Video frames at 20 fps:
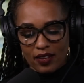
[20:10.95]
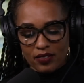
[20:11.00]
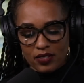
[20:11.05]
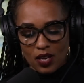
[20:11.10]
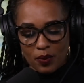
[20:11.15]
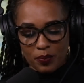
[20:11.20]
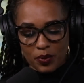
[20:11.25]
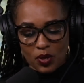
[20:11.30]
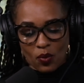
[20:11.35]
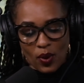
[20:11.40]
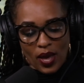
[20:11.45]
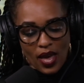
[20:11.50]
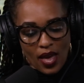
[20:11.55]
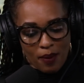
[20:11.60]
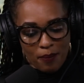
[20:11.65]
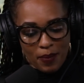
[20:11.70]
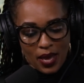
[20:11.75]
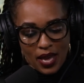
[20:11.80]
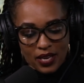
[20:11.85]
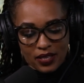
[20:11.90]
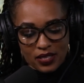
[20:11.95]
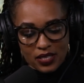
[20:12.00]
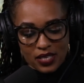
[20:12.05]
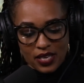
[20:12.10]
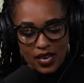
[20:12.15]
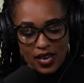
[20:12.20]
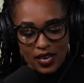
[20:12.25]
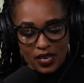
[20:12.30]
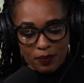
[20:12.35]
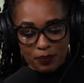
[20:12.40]

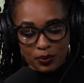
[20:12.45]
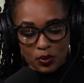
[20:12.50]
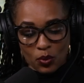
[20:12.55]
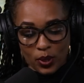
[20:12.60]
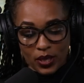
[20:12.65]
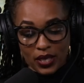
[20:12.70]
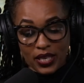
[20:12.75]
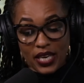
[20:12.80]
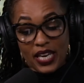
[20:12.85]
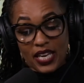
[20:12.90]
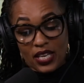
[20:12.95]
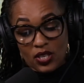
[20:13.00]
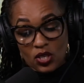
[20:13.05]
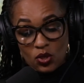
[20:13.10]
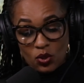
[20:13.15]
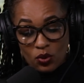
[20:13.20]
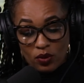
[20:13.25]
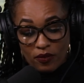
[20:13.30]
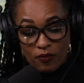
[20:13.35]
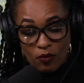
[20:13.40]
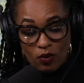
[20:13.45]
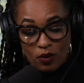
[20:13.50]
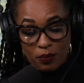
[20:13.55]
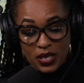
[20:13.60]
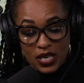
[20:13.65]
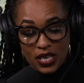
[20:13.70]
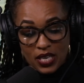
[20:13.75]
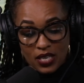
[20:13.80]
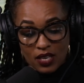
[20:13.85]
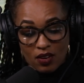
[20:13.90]
WMATA employee in
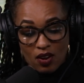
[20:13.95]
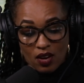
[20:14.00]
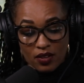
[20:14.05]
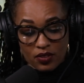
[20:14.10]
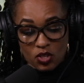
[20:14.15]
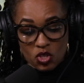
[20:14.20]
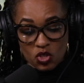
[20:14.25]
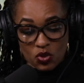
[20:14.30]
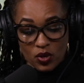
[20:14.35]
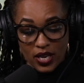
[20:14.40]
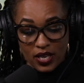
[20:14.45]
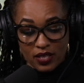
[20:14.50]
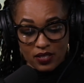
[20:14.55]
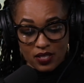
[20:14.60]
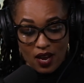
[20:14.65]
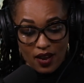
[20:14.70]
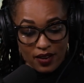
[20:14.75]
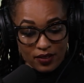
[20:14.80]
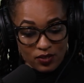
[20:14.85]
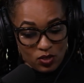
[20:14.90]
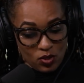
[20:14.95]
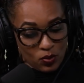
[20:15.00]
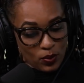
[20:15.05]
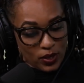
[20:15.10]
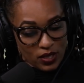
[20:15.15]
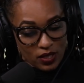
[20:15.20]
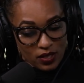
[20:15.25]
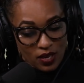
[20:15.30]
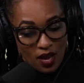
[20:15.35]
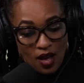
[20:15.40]
uniform eating on the train, Tynes
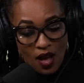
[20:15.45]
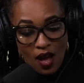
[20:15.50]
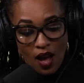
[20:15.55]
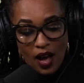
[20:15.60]
tweeted.